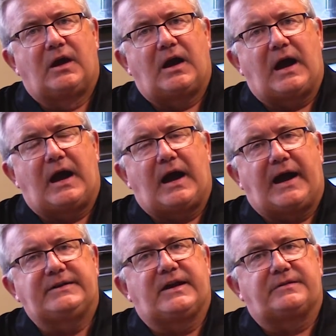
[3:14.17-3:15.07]

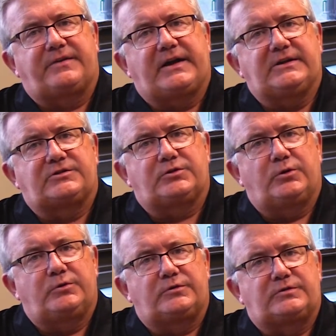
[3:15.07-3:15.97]
identify
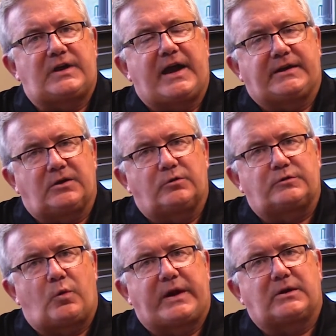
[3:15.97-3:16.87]
issues, diagnose
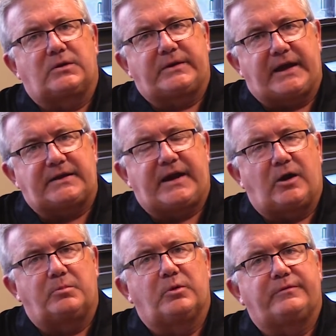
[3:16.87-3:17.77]
quicker, get
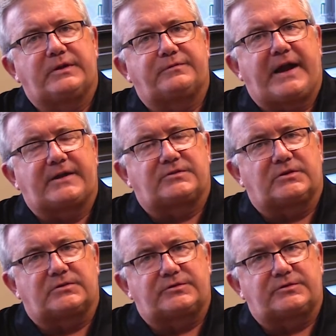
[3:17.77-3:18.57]
care moving faster.